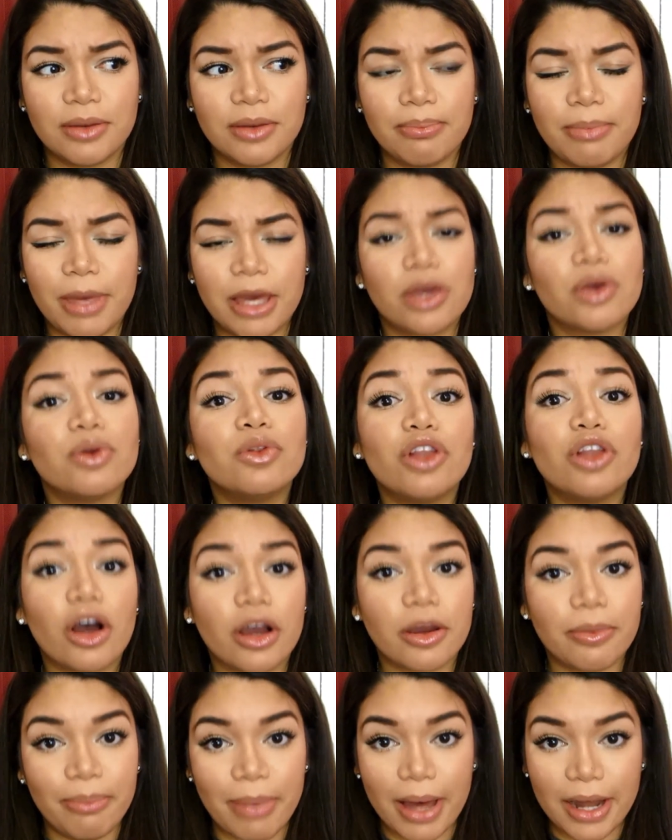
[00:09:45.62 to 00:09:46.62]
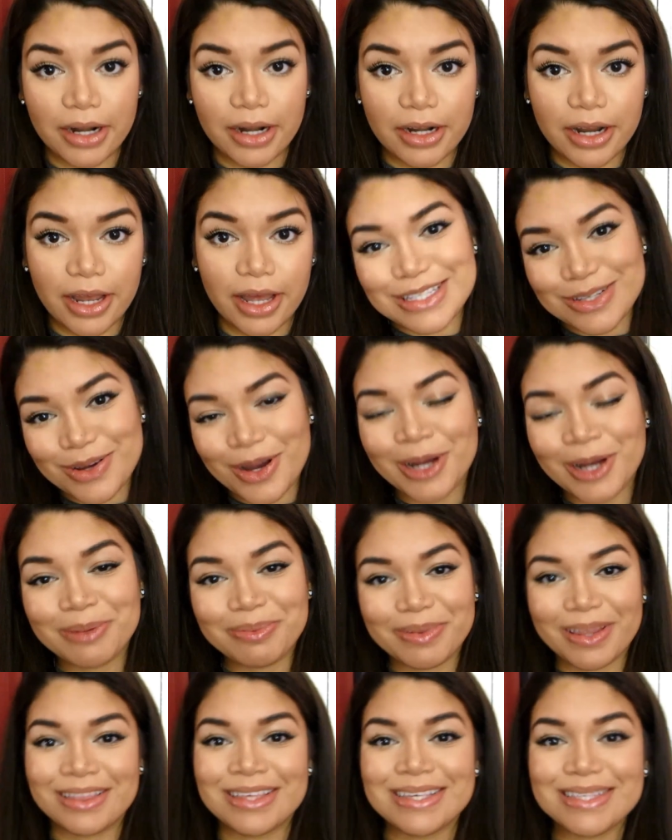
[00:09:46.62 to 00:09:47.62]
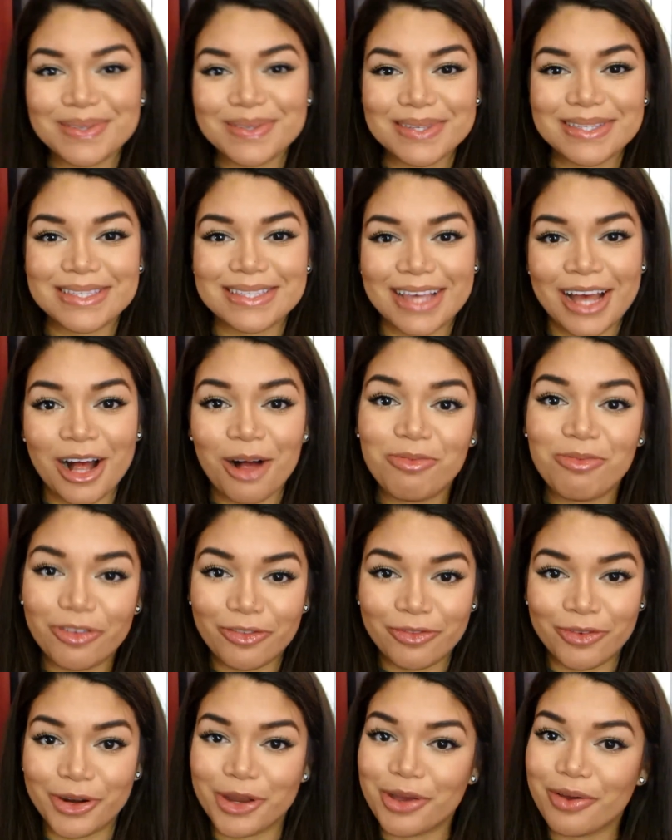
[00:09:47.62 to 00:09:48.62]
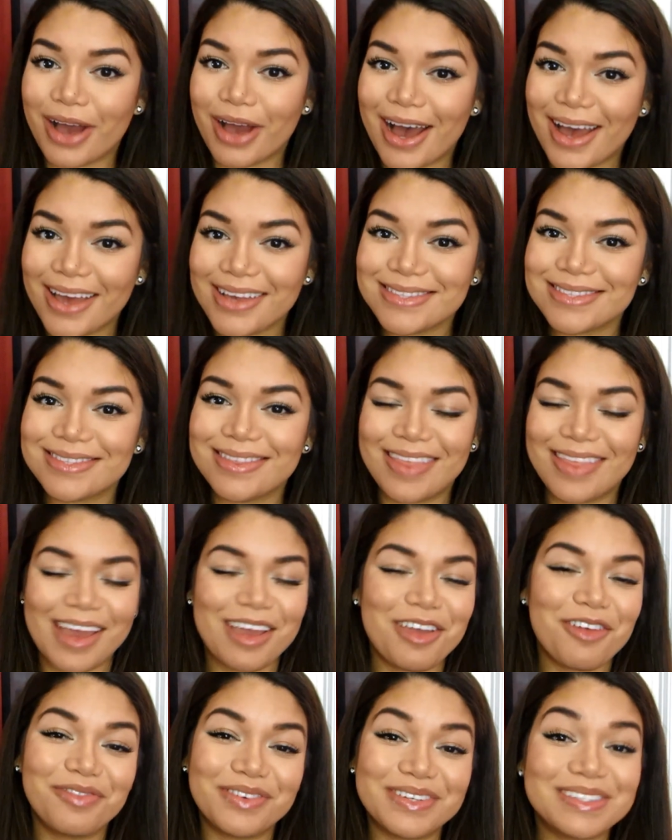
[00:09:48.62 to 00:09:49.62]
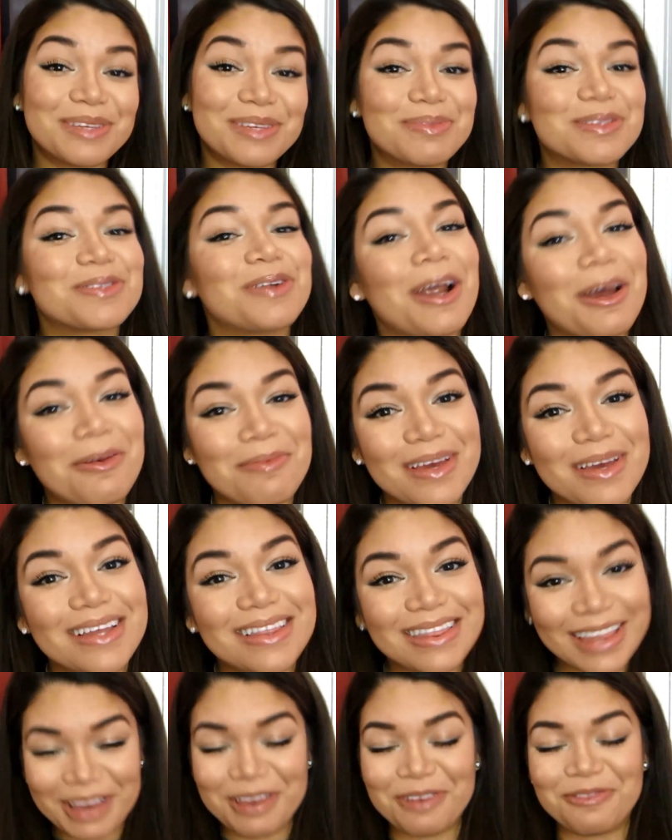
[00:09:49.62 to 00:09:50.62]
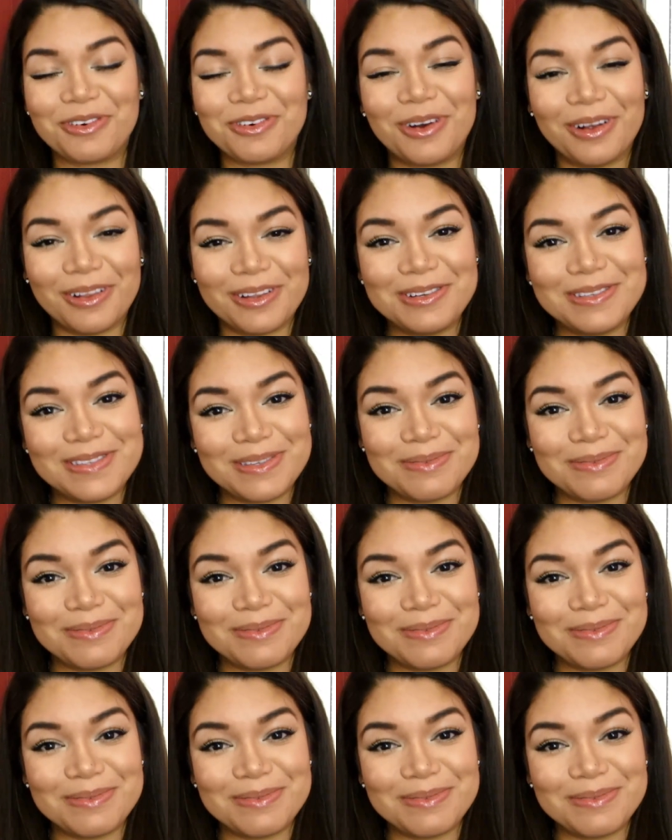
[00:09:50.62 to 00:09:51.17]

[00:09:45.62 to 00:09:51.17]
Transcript: make you look better. So I hope that this was helpful for you guys. Thank you for subscribing. Thank you for all the new